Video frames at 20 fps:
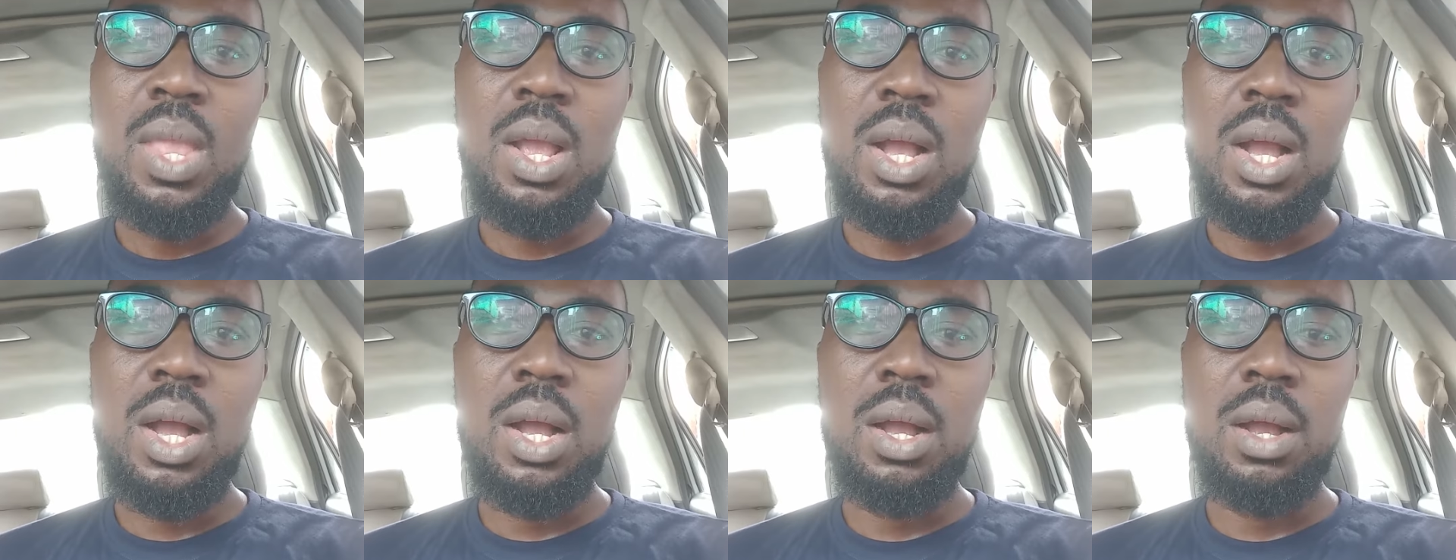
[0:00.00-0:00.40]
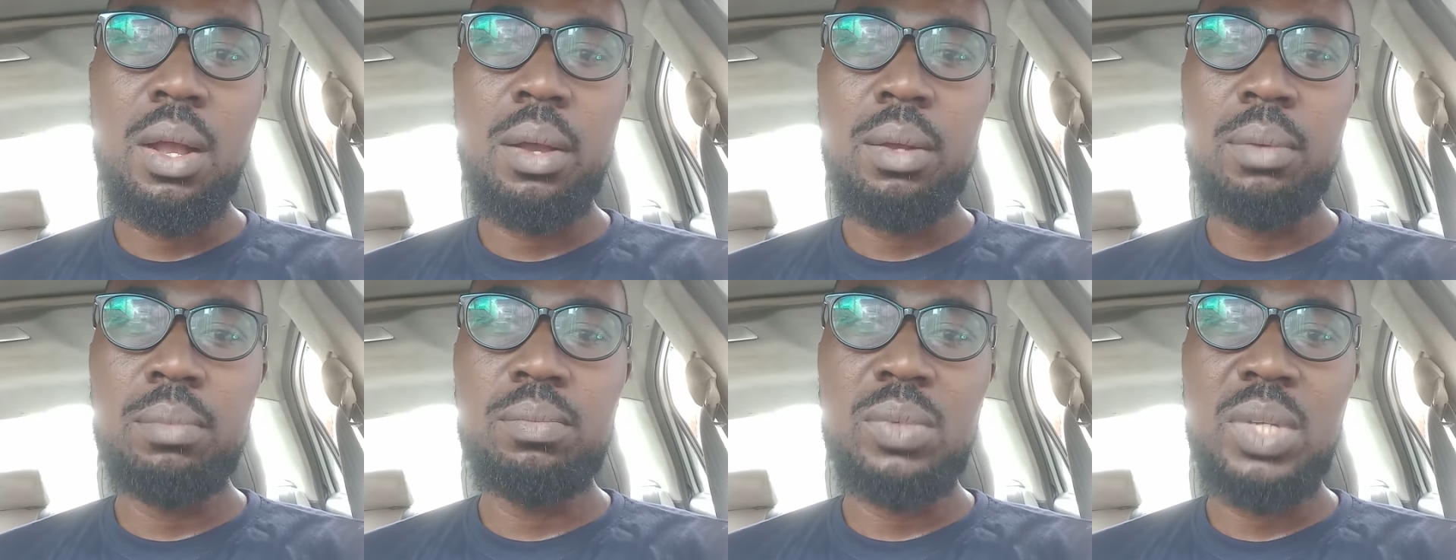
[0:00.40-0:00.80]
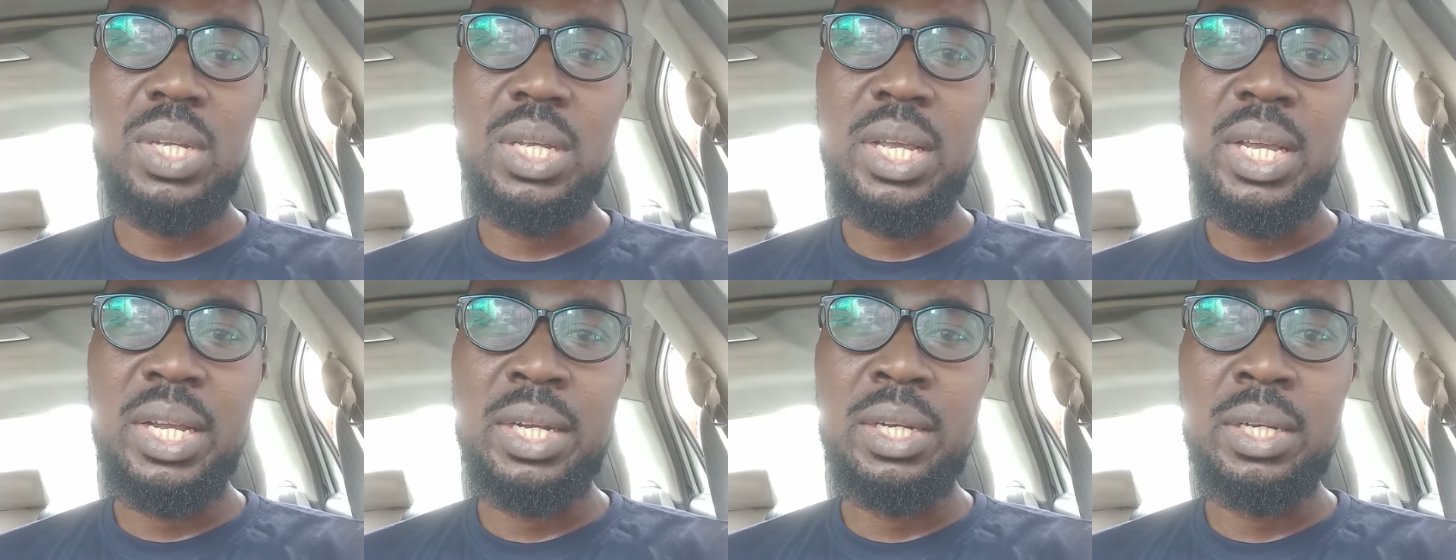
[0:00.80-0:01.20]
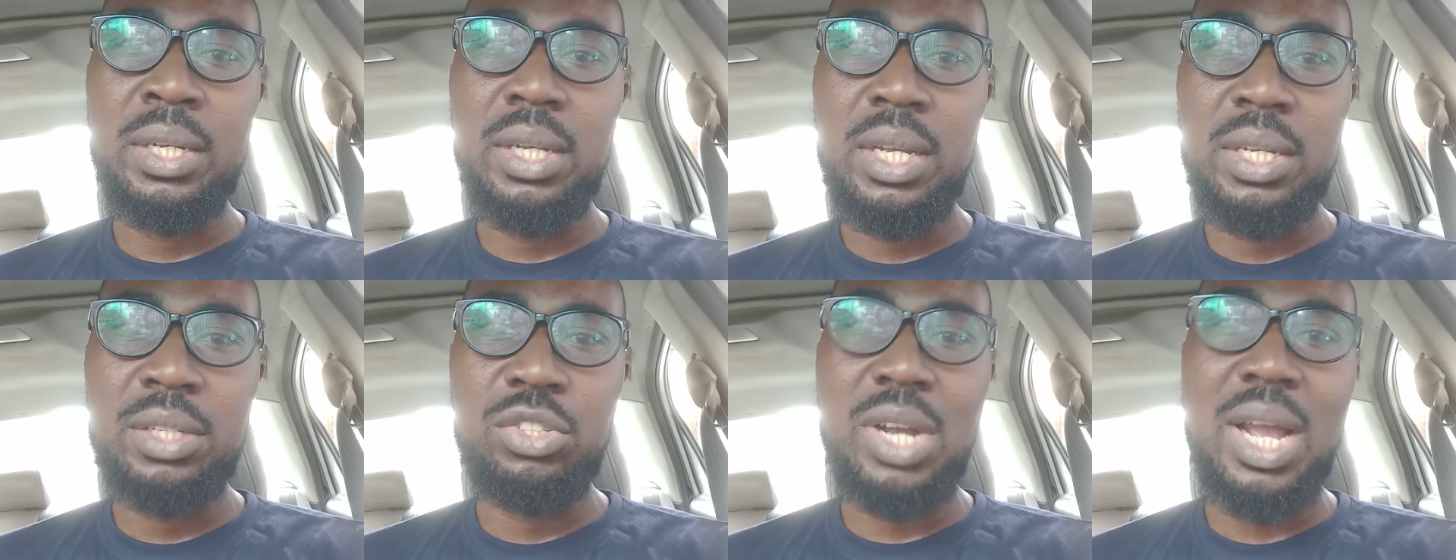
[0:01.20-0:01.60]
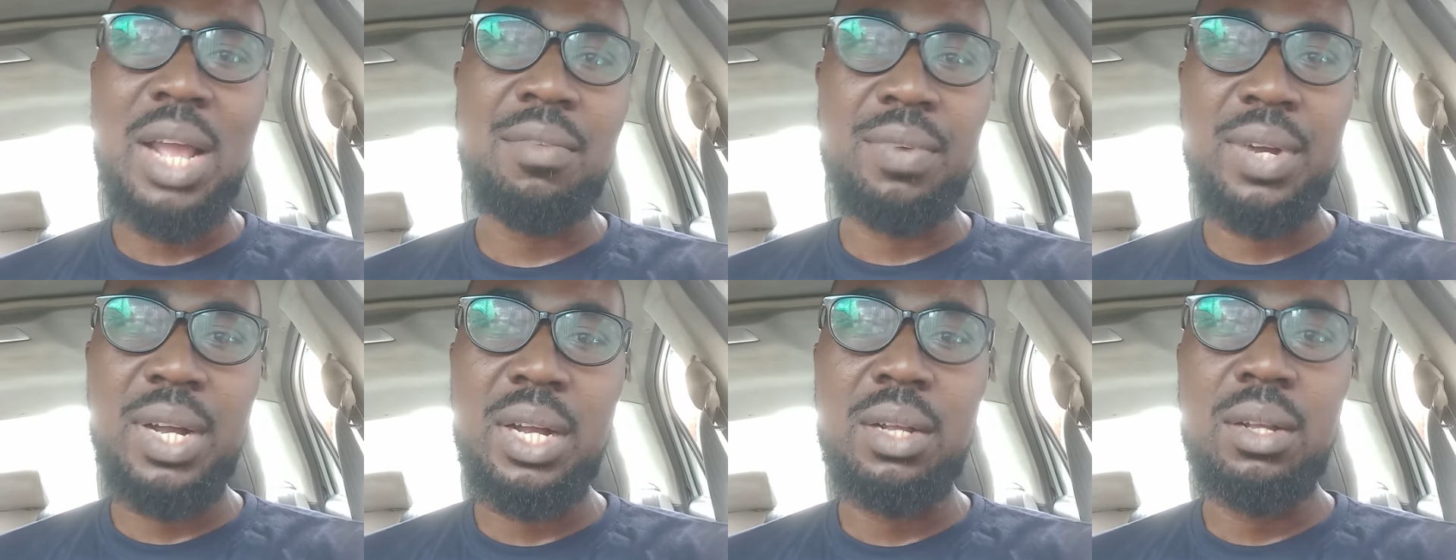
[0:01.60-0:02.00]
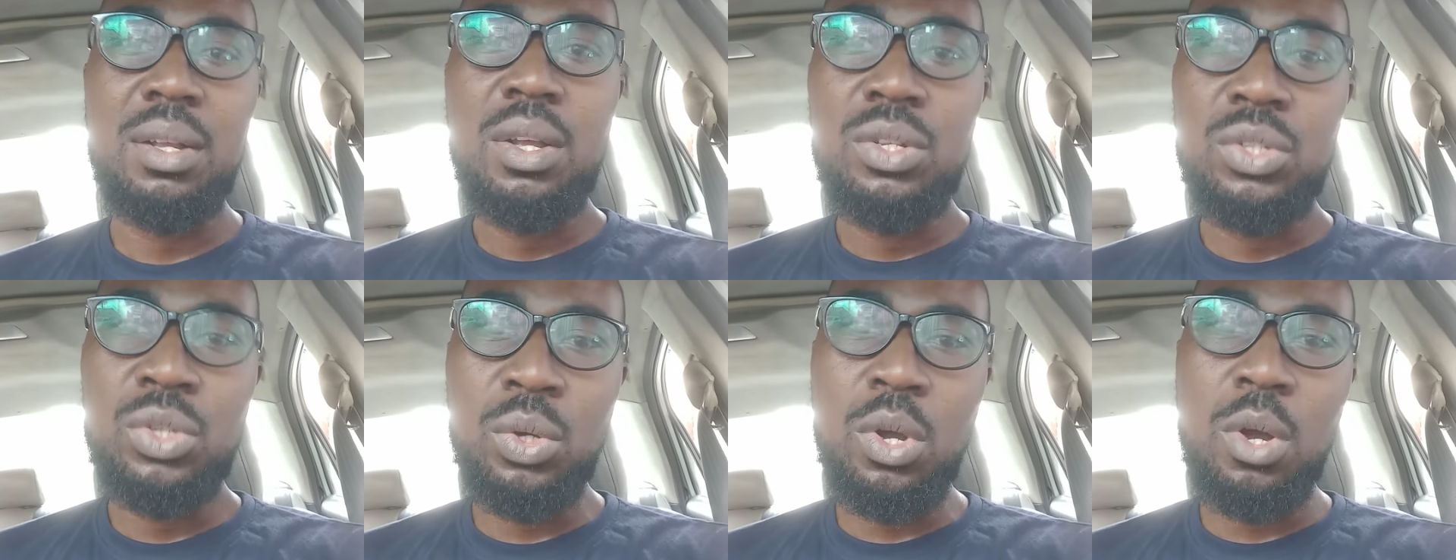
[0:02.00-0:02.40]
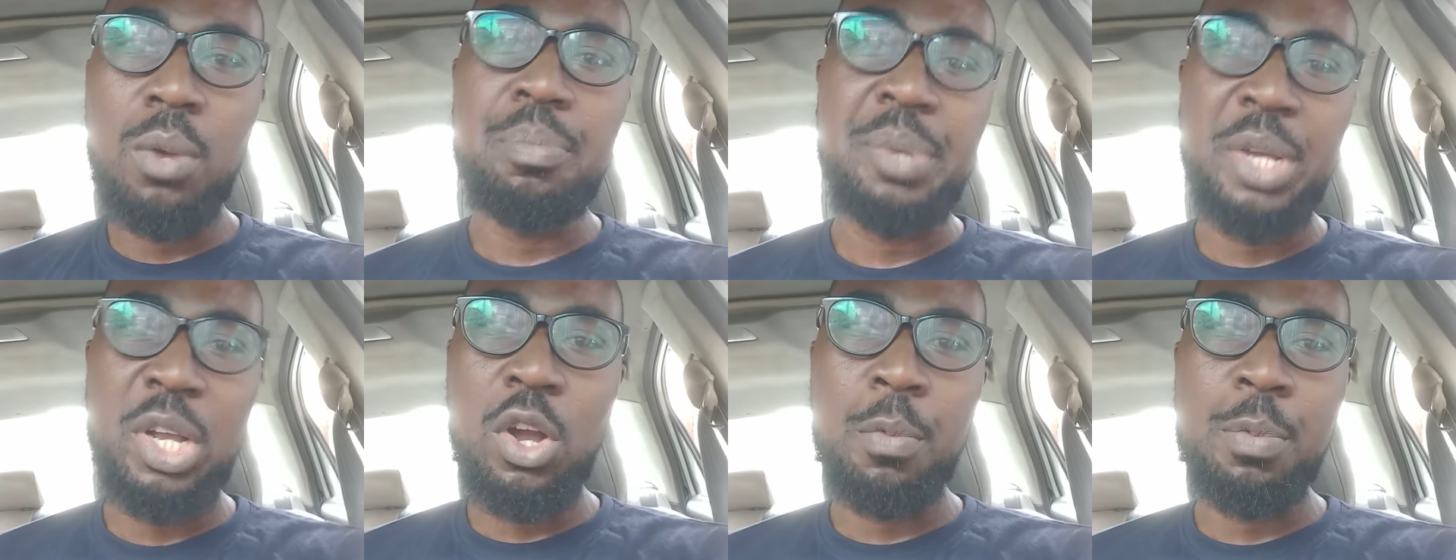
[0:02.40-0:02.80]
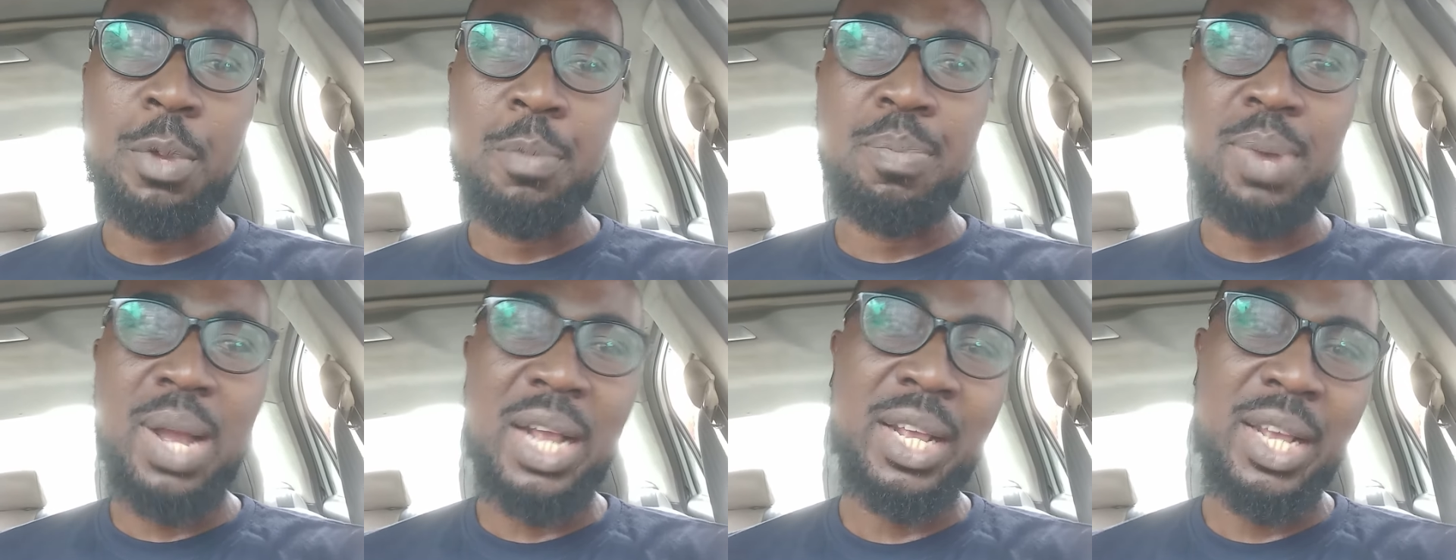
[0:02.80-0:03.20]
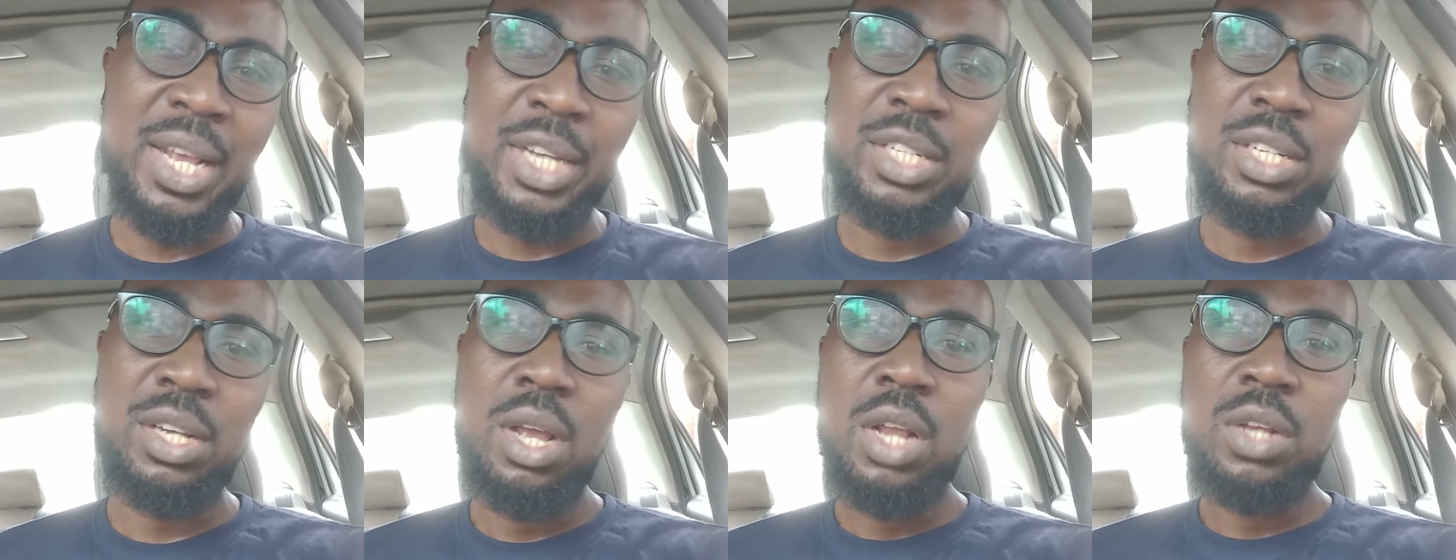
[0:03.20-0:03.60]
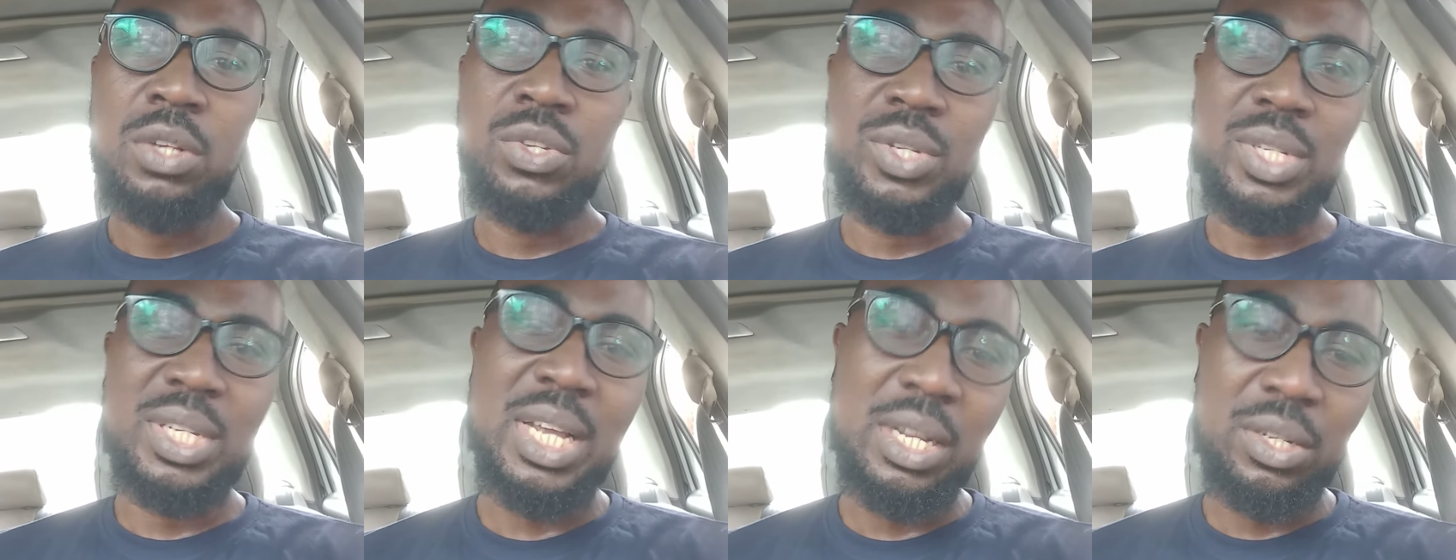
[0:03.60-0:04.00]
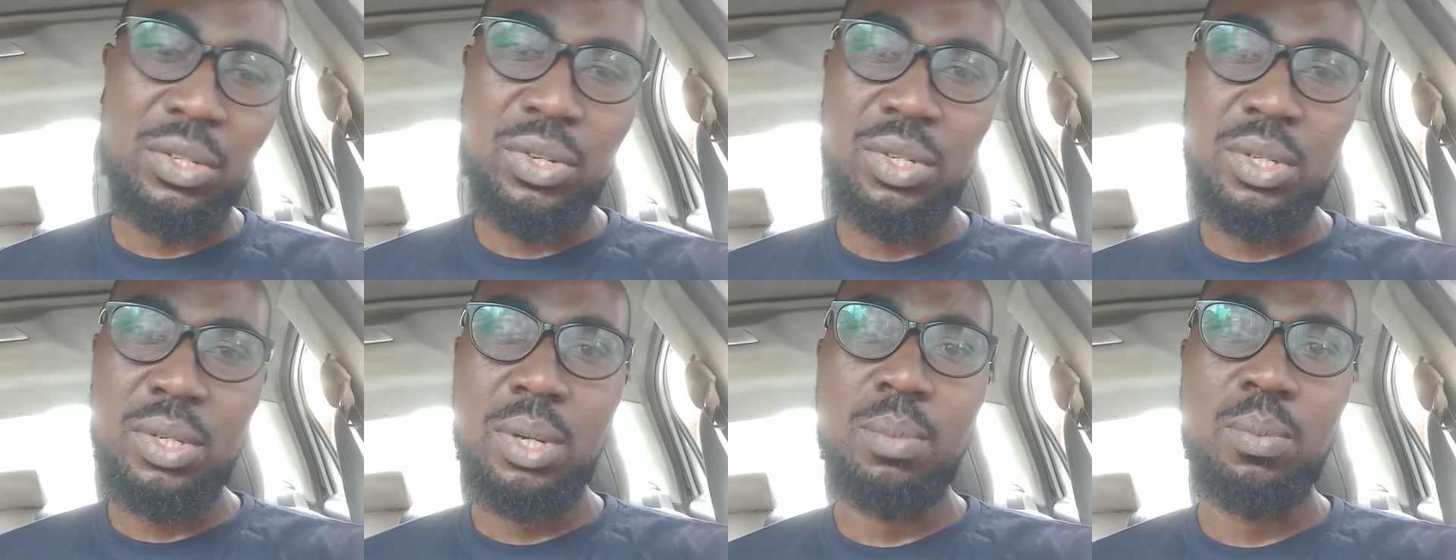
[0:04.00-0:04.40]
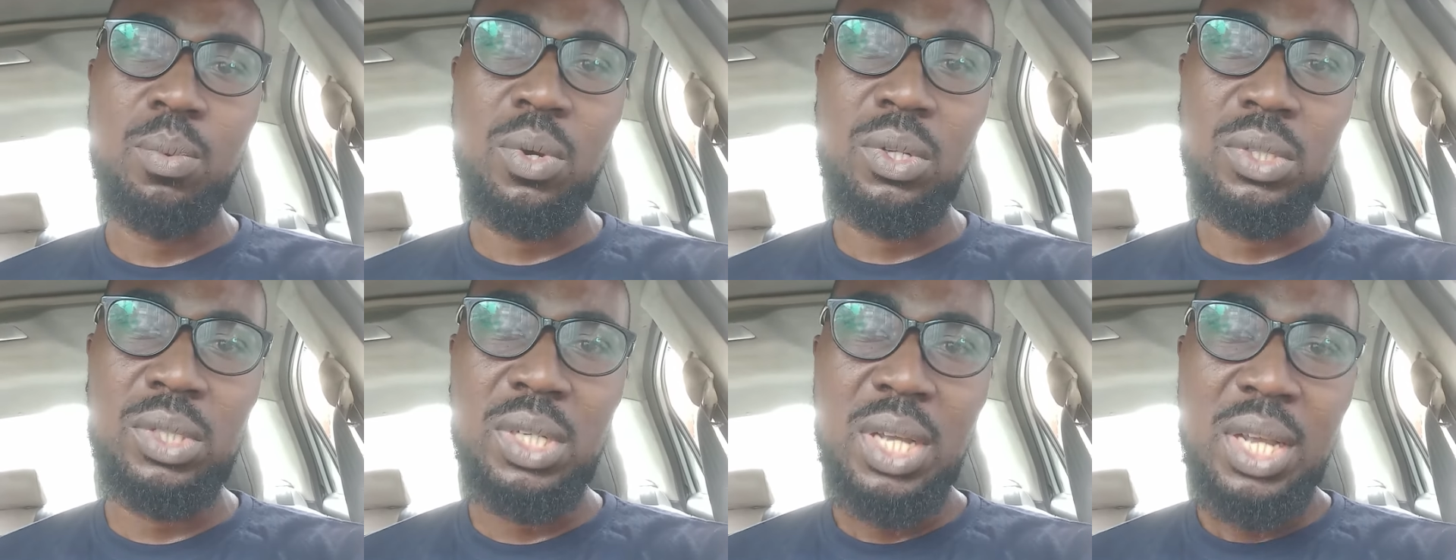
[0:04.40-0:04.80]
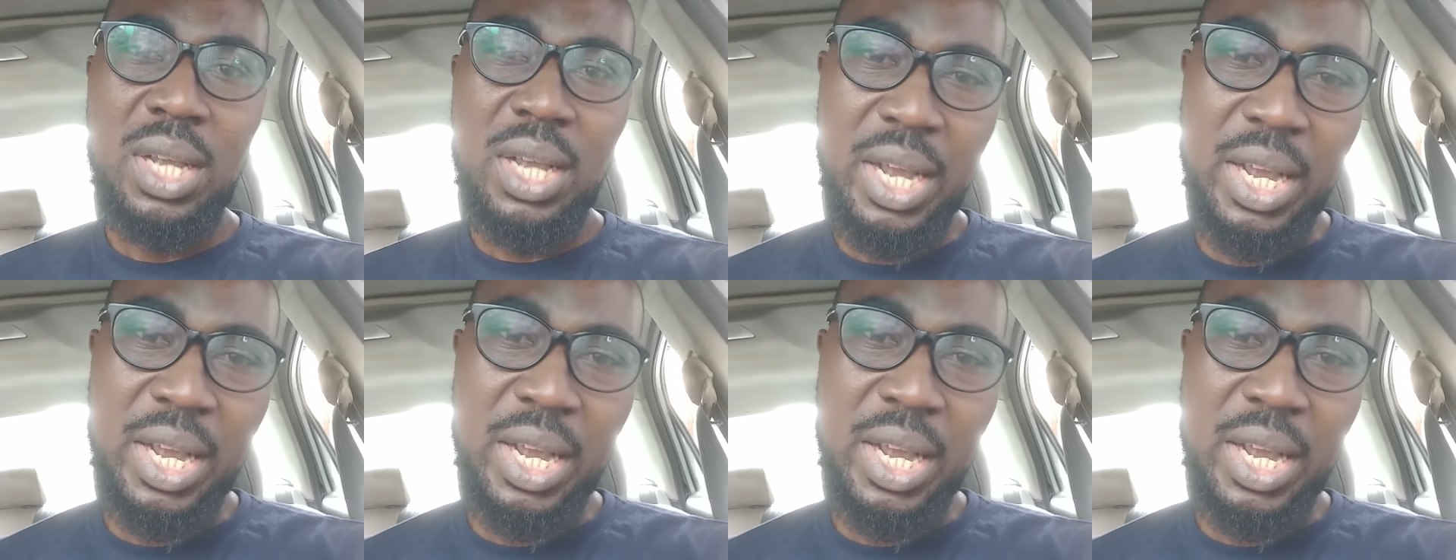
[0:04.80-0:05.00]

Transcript: a driver to come pick up a package to send to someone